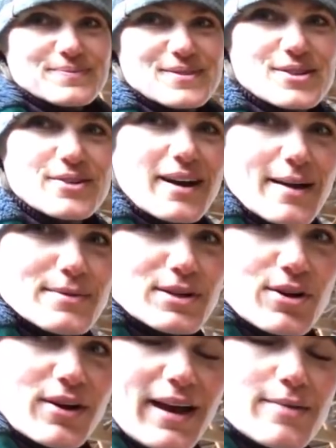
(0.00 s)
So I'm gonna
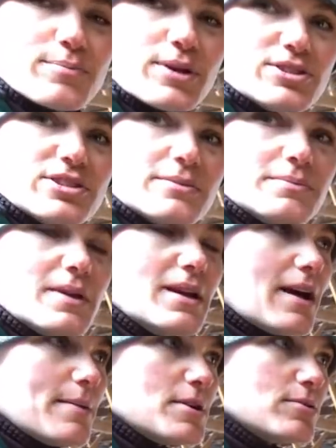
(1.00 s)
go ahead and brush them.
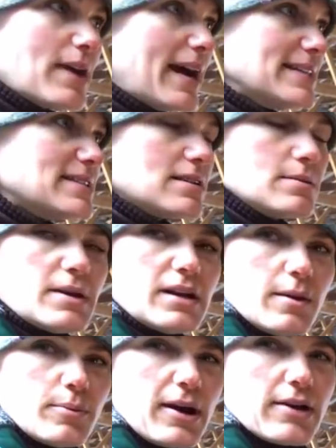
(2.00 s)
I'm gonna ride Cinnamon.
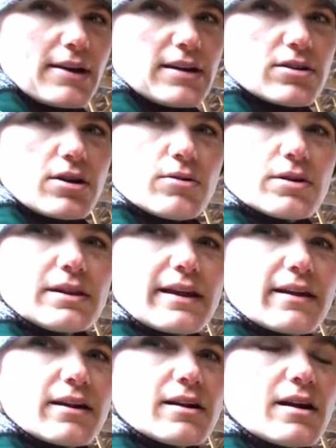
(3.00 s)
I'll probably ride Nakona
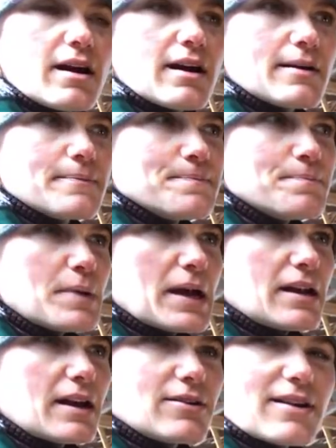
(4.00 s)
later, but
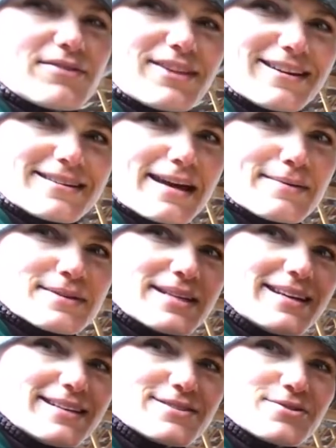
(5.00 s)
I don't have a lot of time
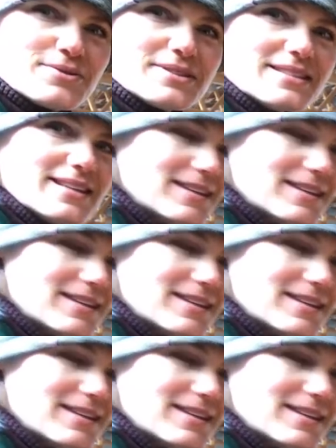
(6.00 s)
today, so we'll see.